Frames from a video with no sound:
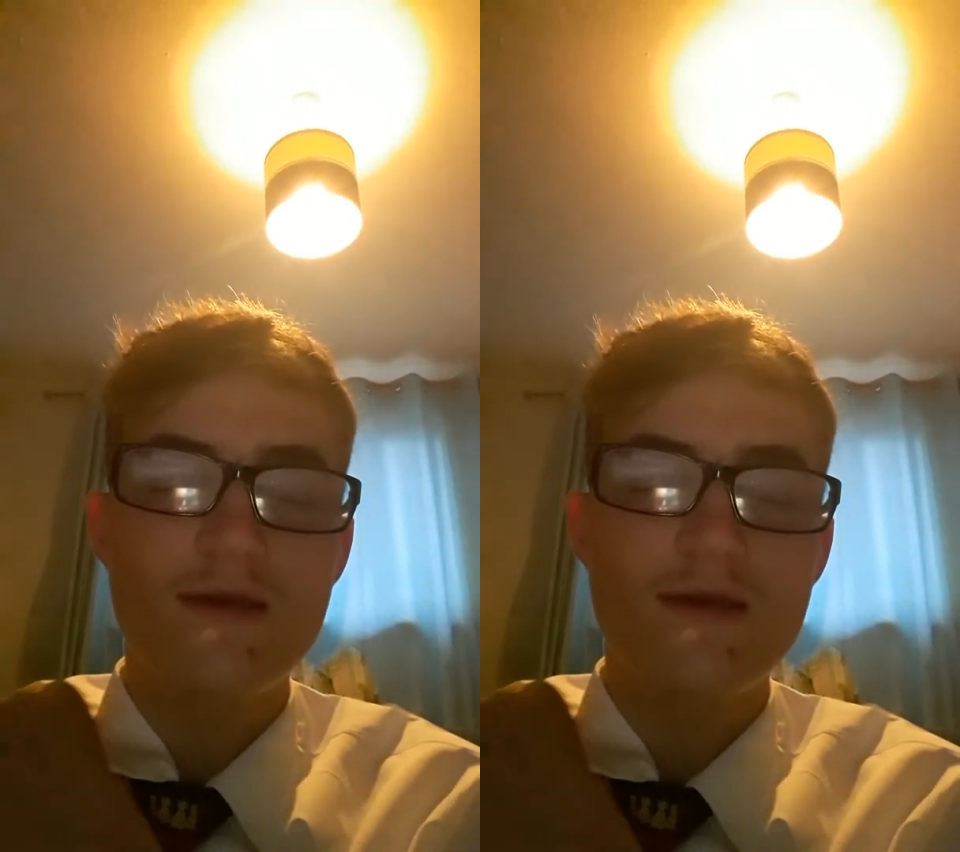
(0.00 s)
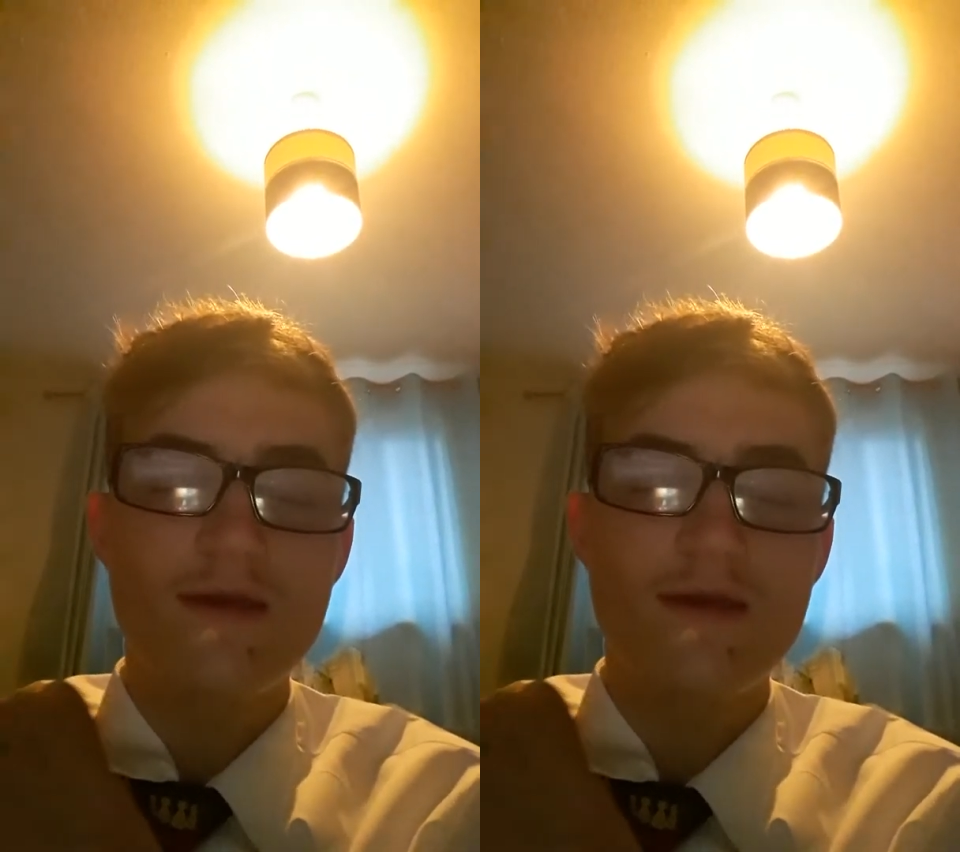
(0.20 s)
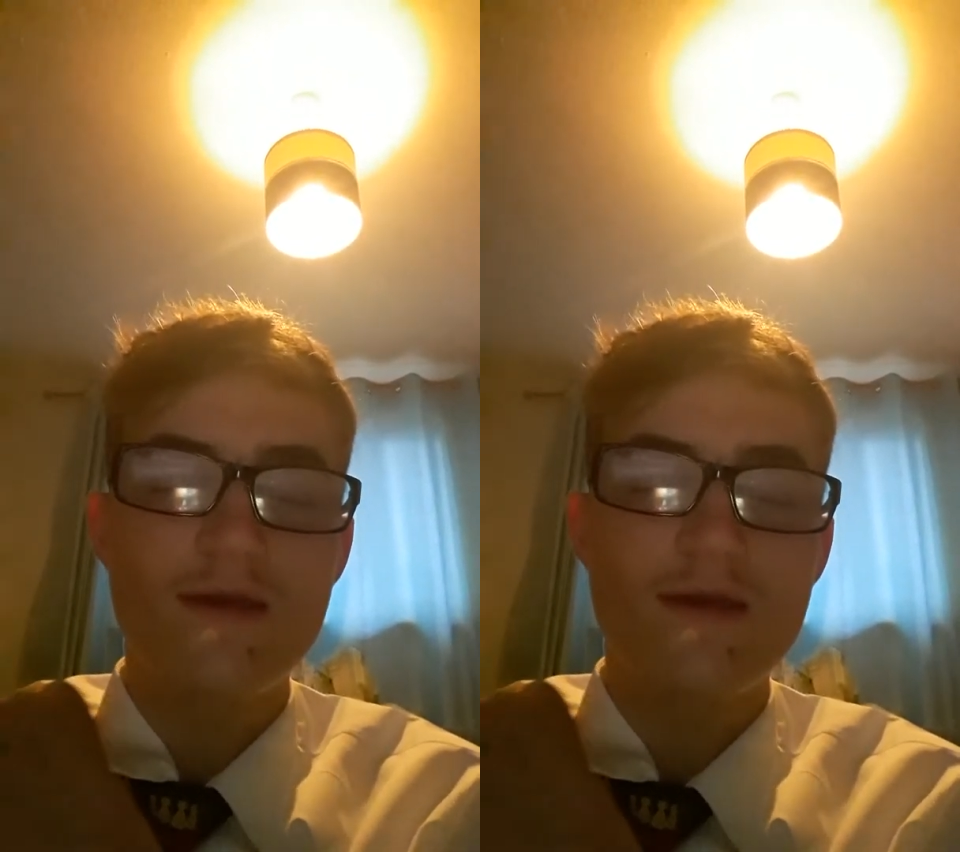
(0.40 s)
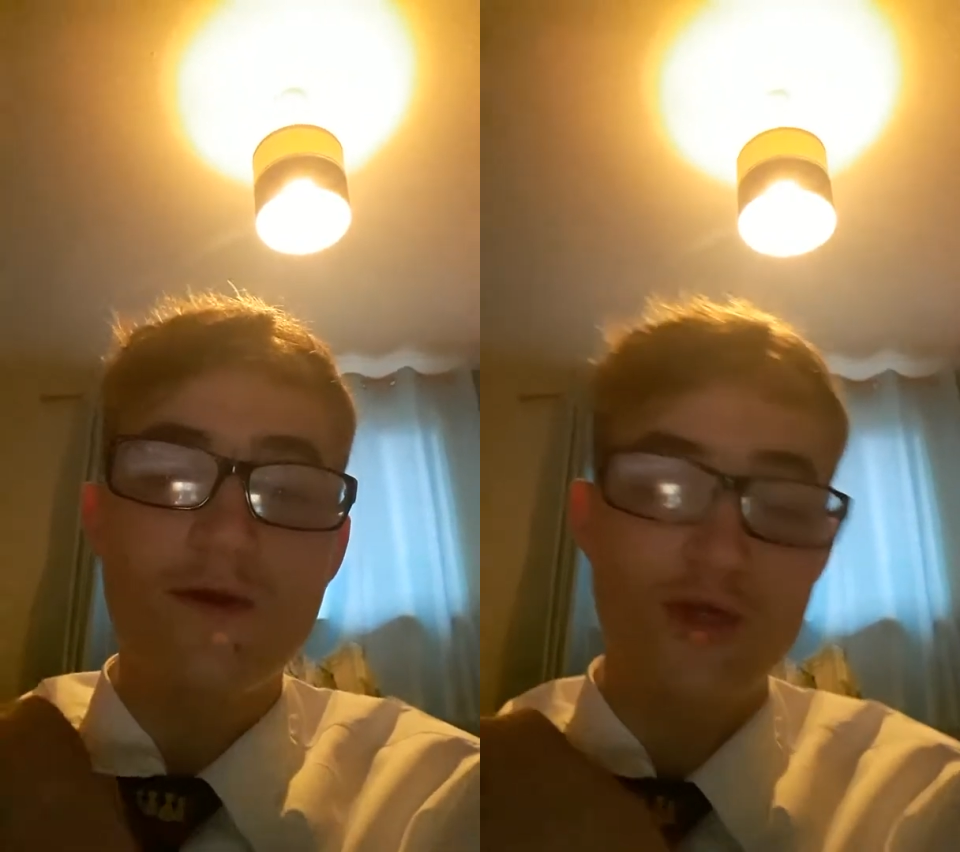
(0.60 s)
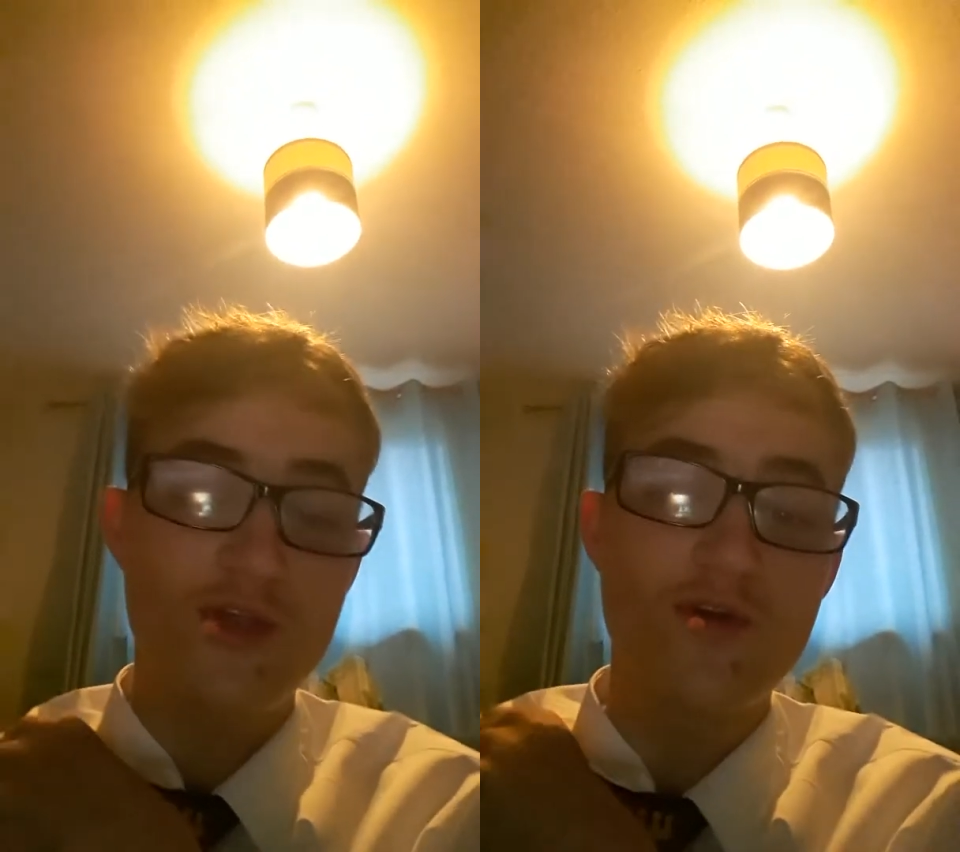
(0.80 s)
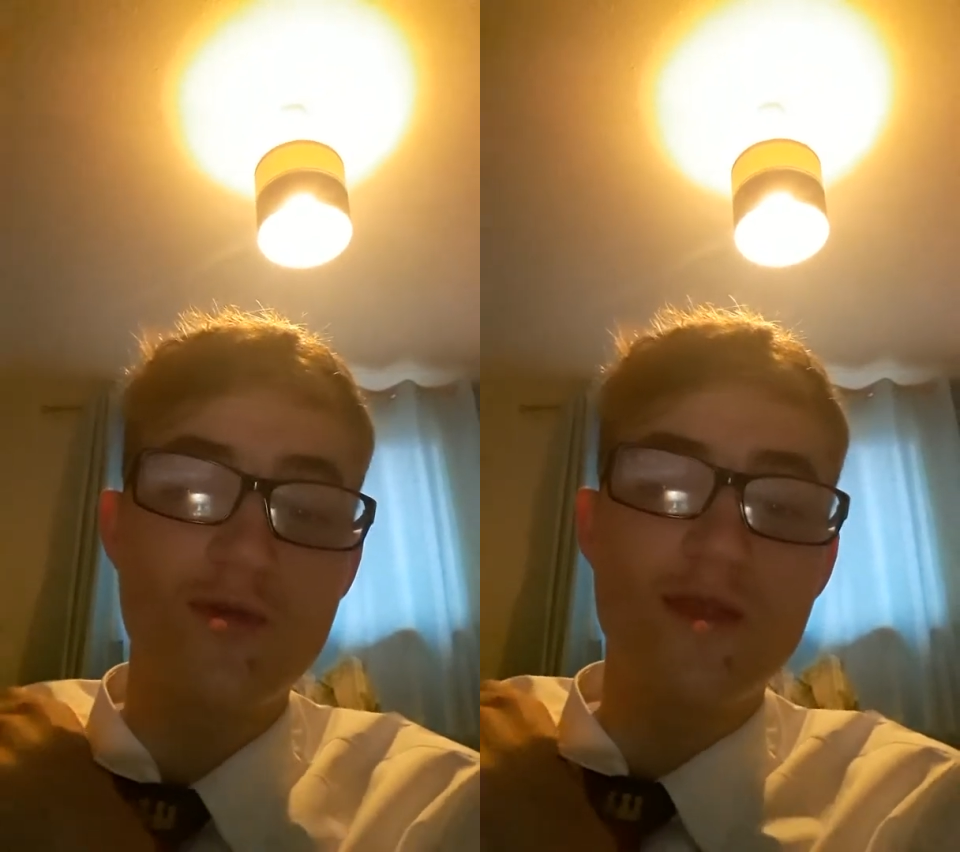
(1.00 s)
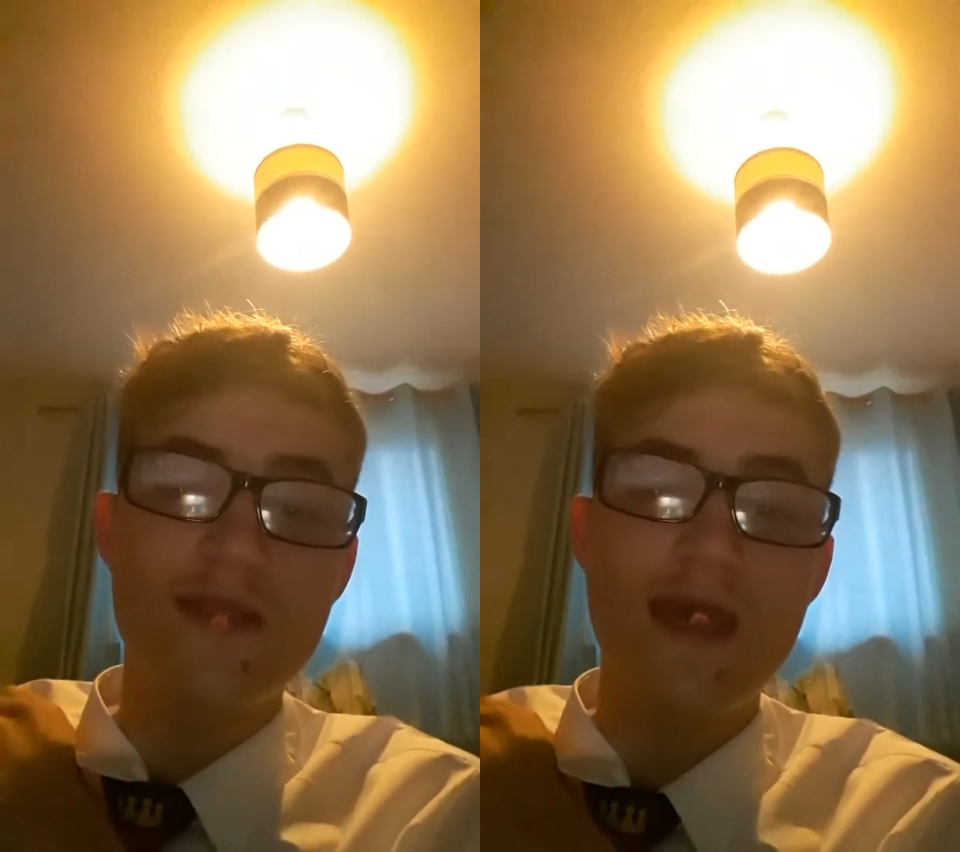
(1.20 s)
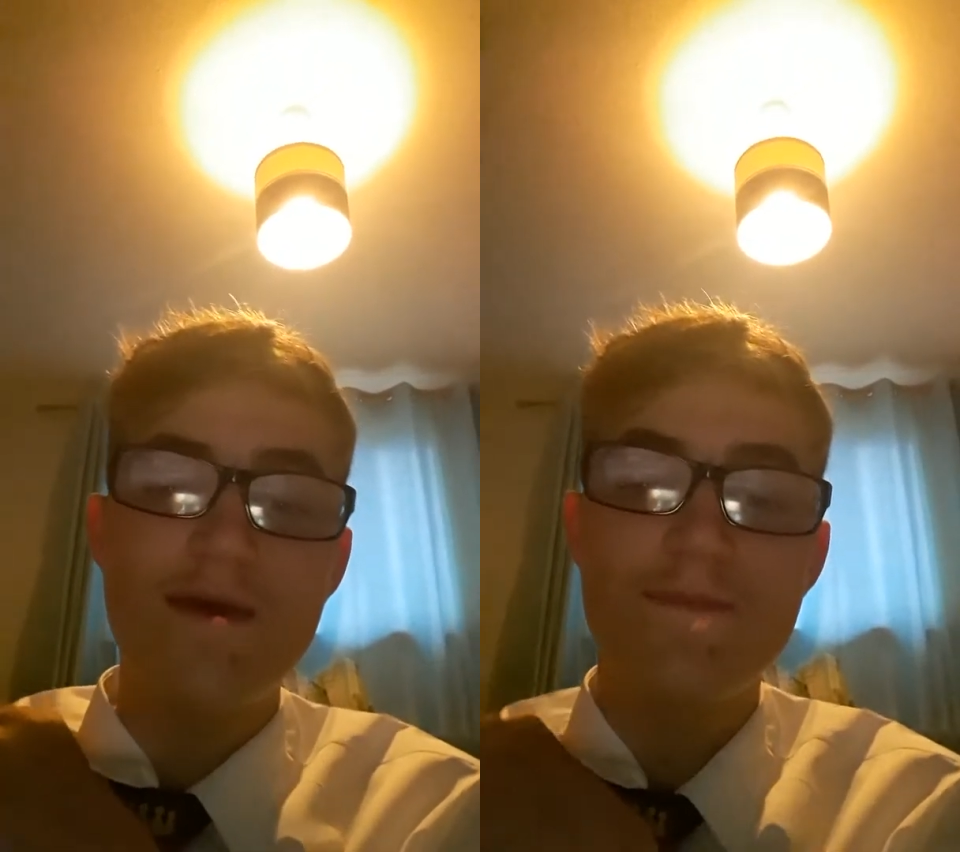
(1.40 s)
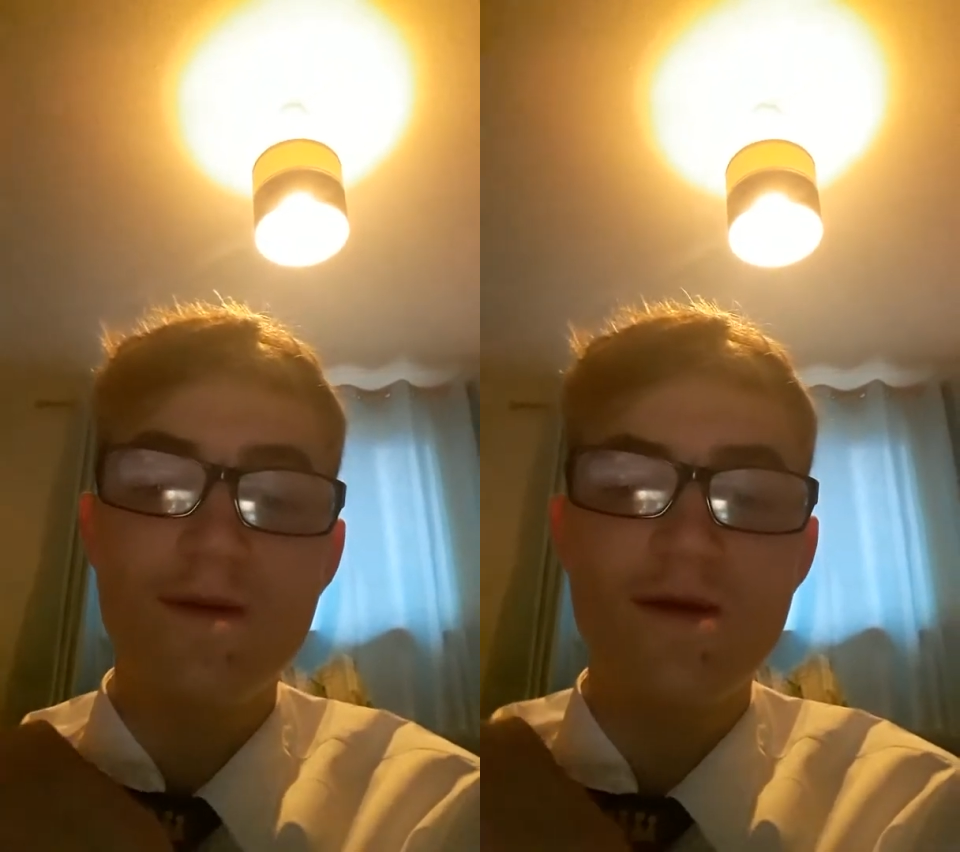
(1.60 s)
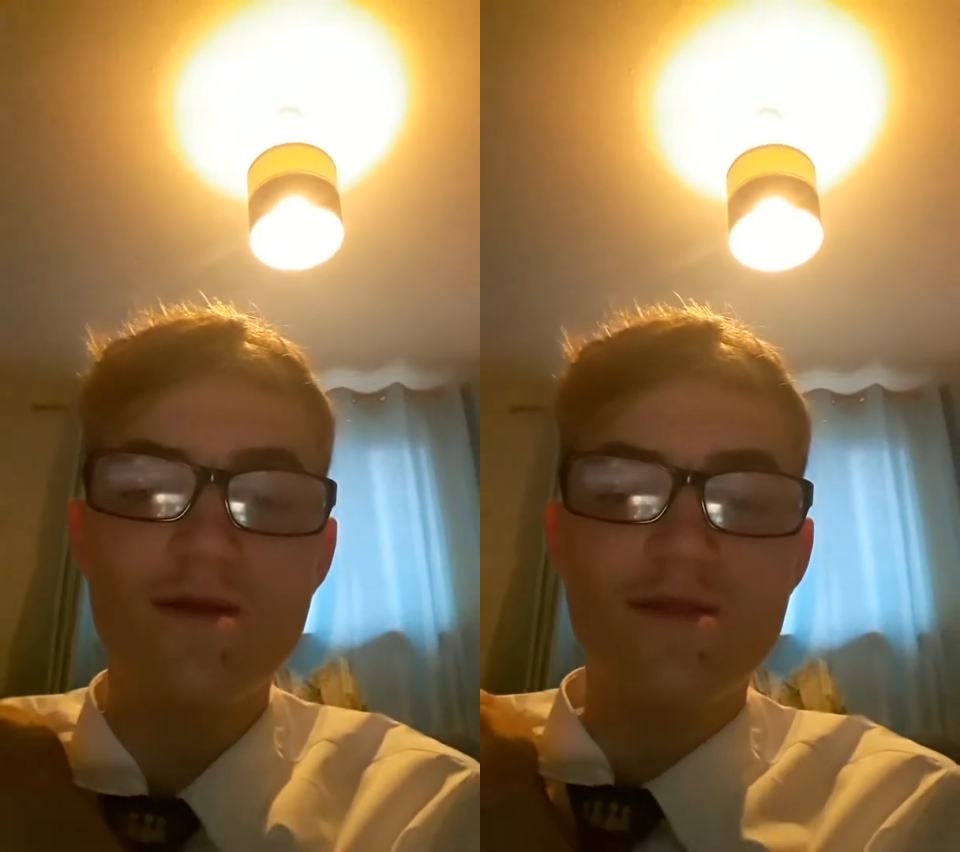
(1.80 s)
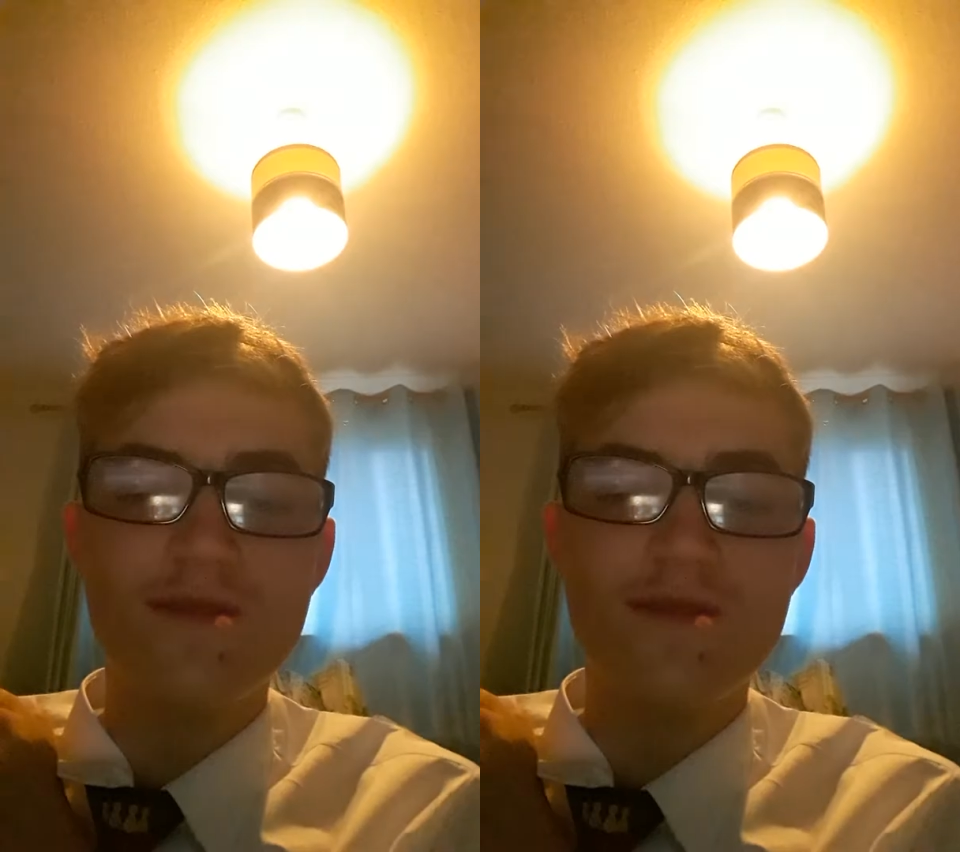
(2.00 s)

yeah, go to school today, I thought.